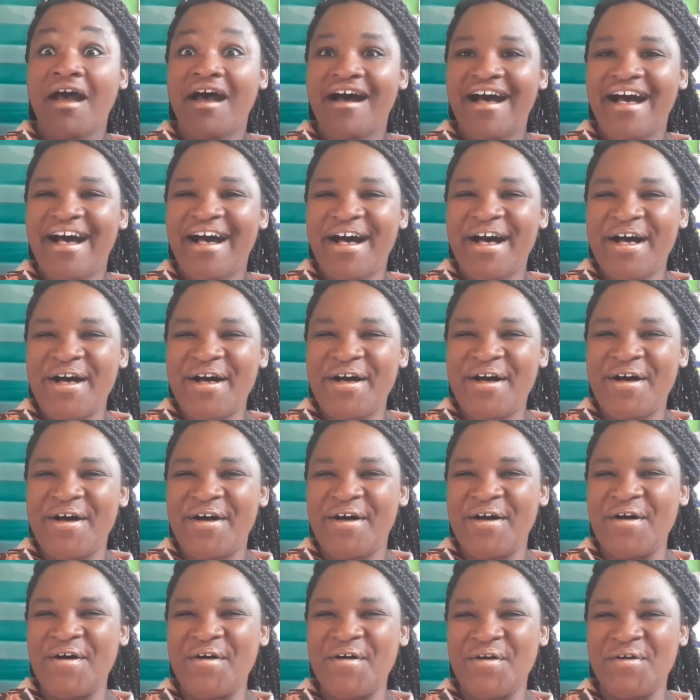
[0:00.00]

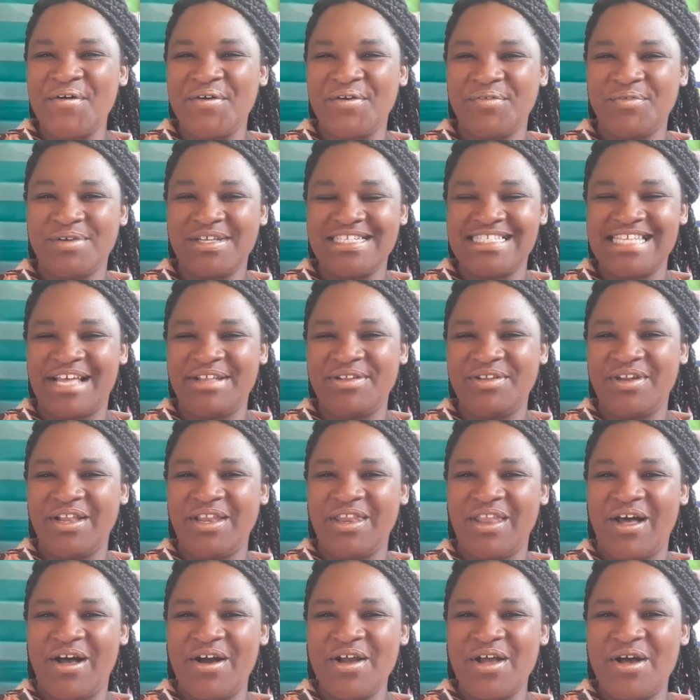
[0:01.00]
O. What sound did the
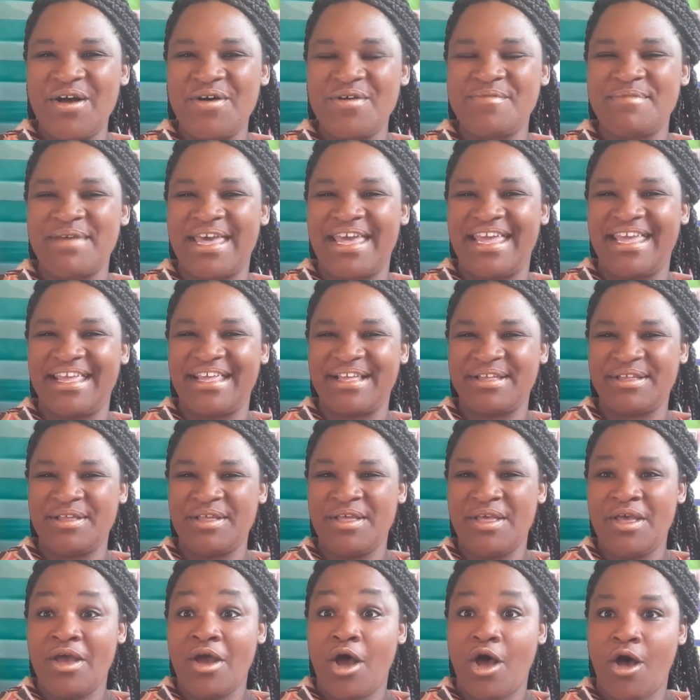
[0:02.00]
long O make?
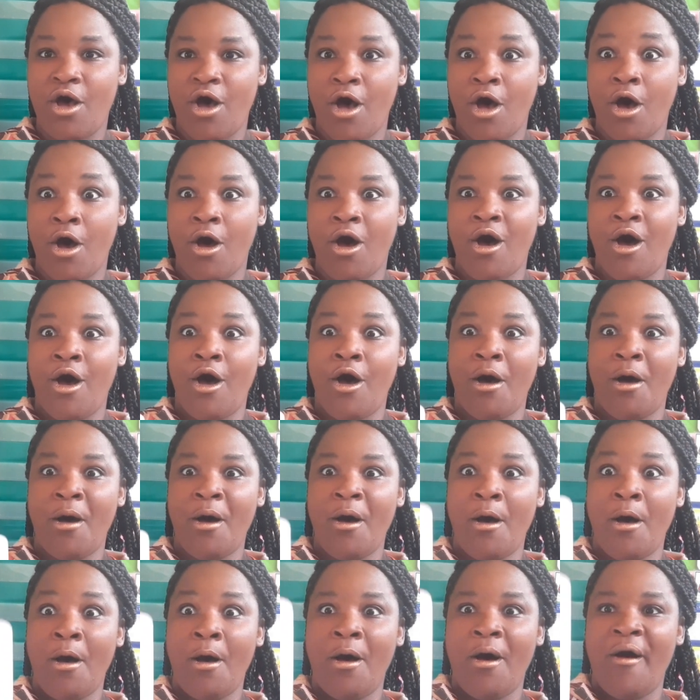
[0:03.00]

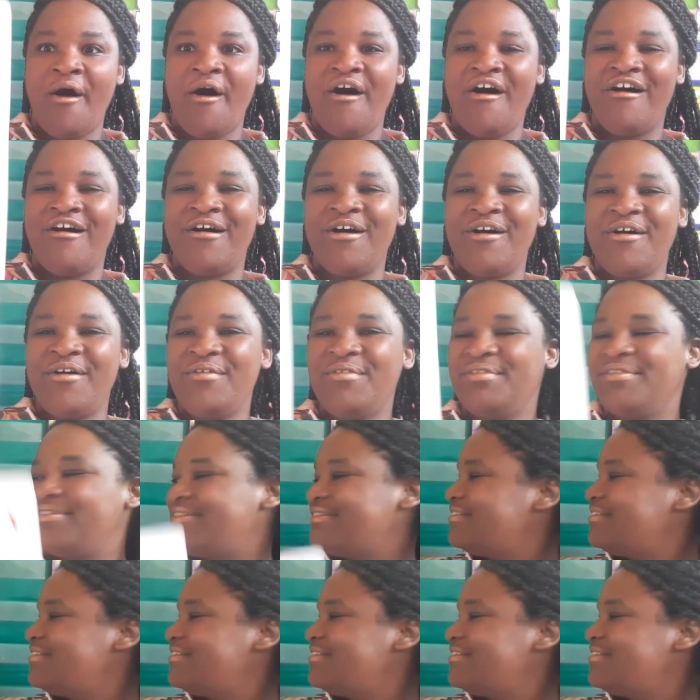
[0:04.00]
O.